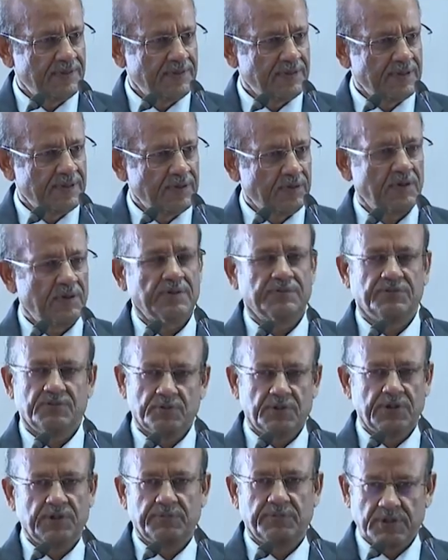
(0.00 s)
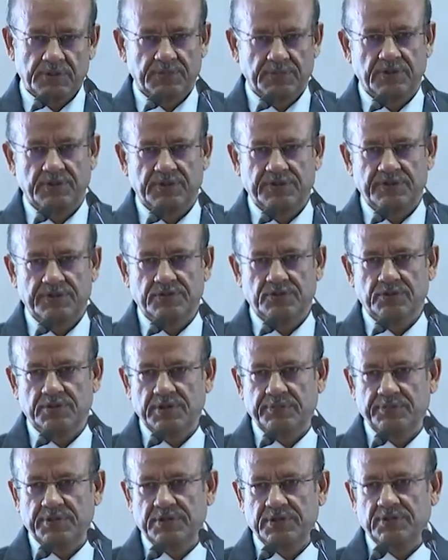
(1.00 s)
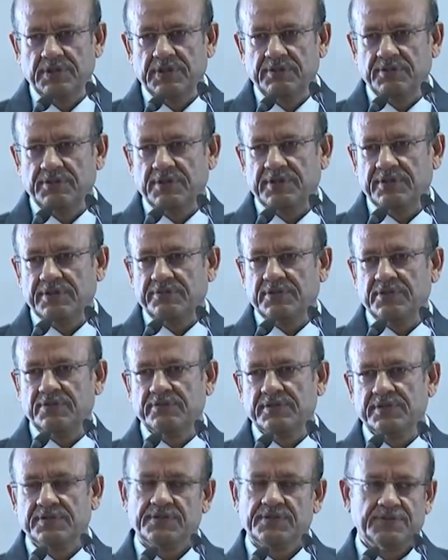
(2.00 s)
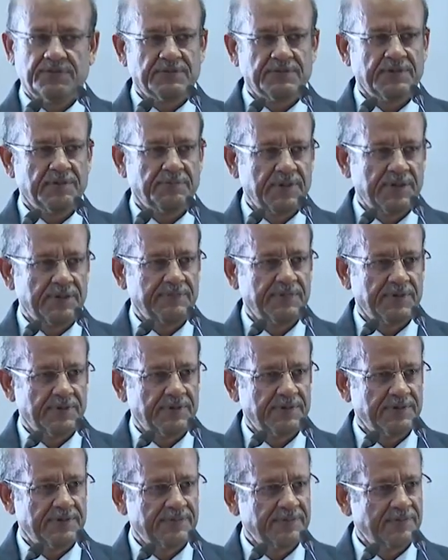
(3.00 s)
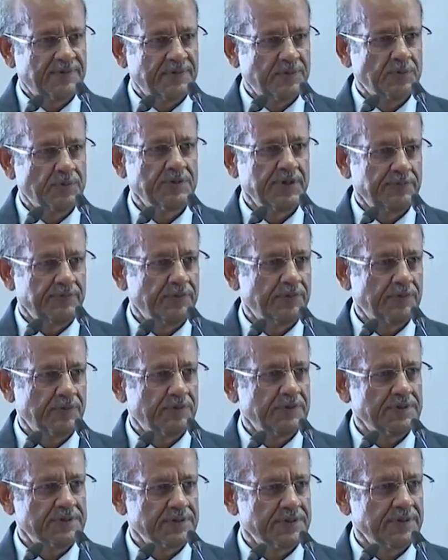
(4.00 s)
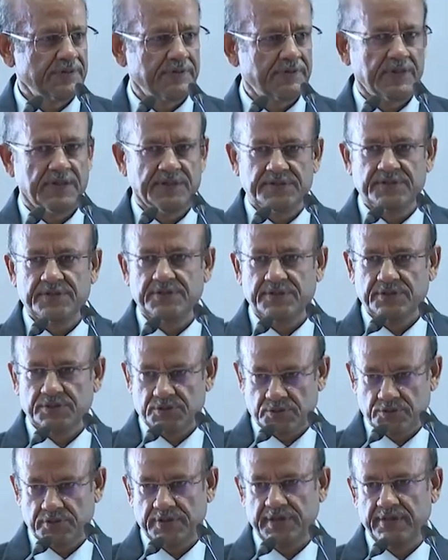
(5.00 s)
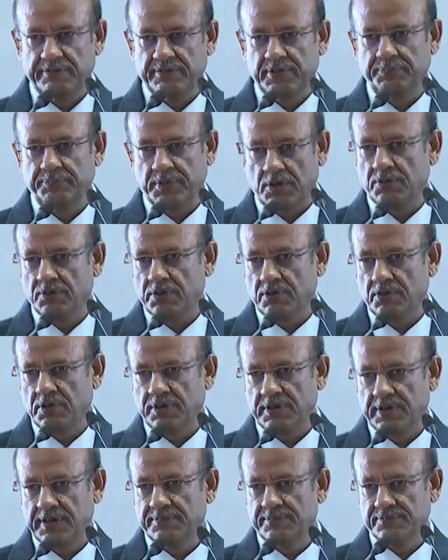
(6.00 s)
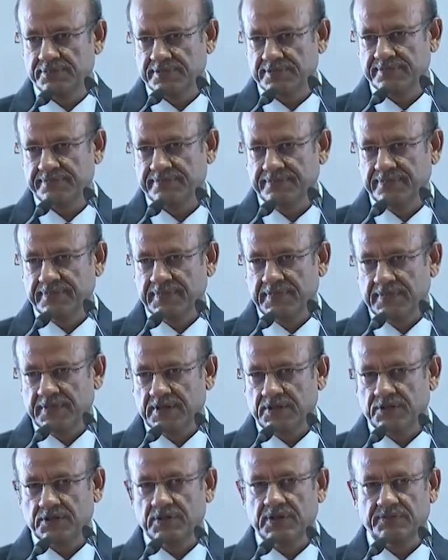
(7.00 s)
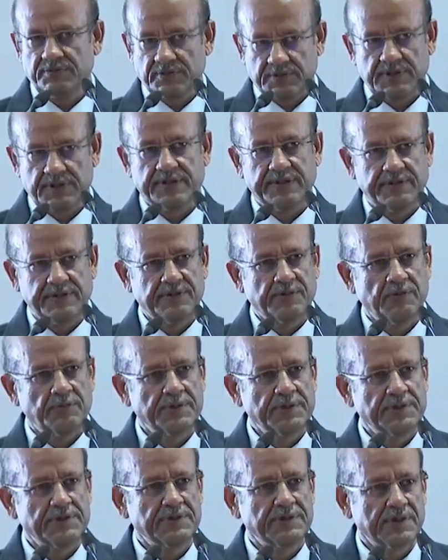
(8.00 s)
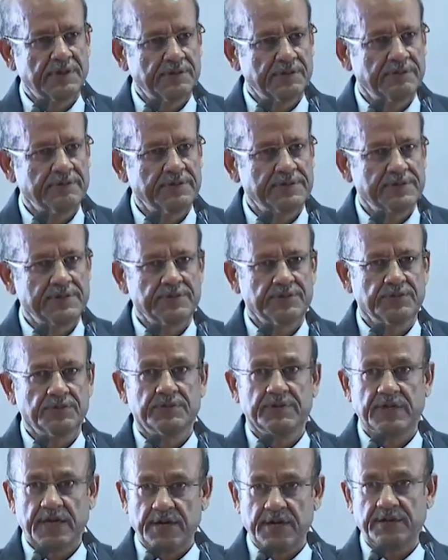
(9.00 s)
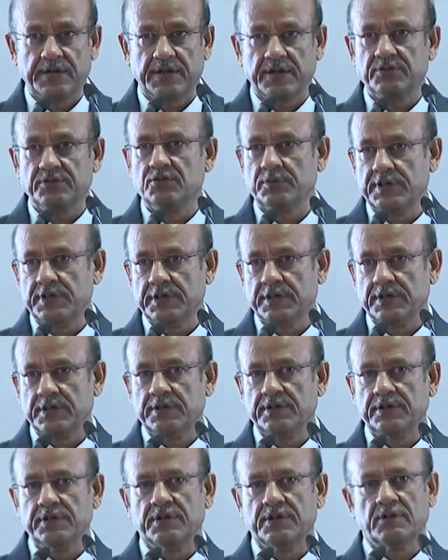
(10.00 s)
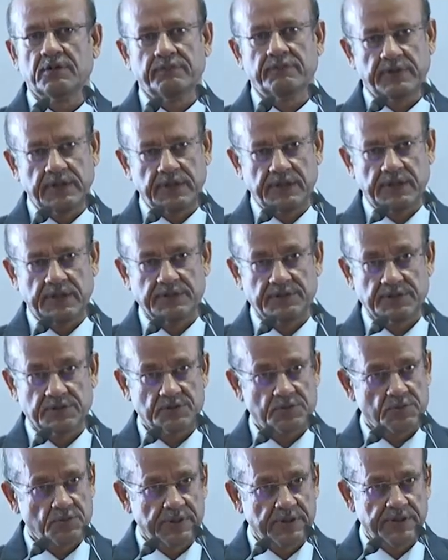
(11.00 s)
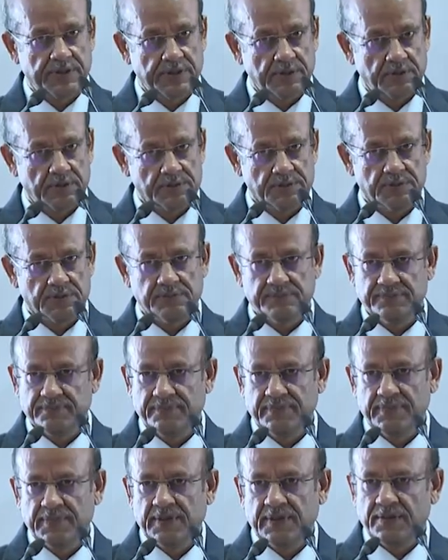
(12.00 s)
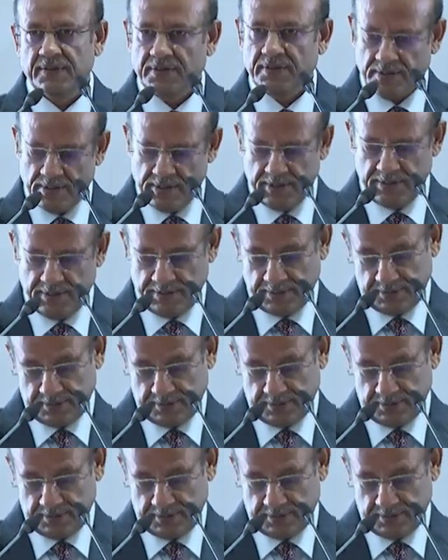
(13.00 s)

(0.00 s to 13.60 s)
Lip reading: or Sonipat, because in Sonipat you have a lot of universities, so somebody may not. 2, 3, 4 questions you will answer. You should have a proud all time that you have studied in OP Jindal University. So that has to be taken care of while as a student also and